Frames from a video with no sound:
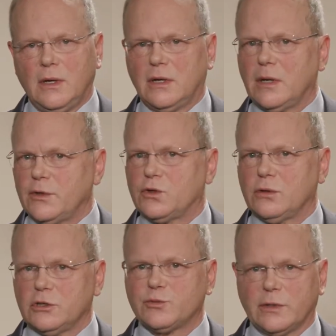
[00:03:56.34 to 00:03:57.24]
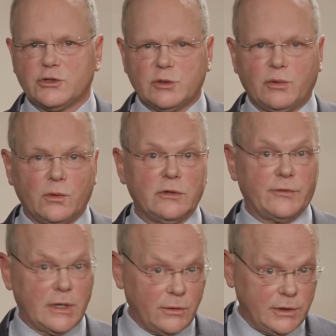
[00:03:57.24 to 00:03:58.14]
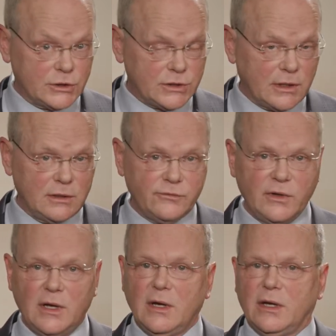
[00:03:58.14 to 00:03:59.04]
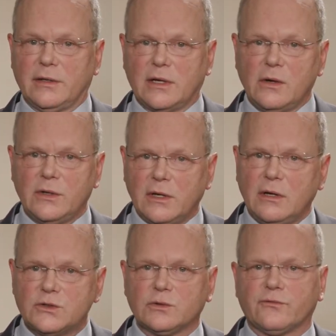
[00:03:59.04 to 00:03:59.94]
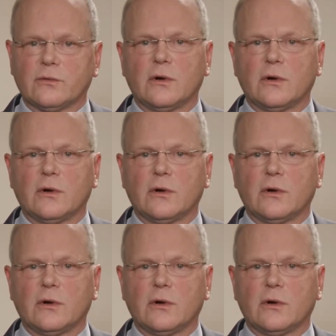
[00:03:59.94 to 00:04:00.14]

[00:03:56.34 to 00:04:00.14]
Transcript: And I'm encouraged by the support of the county executive and the county council for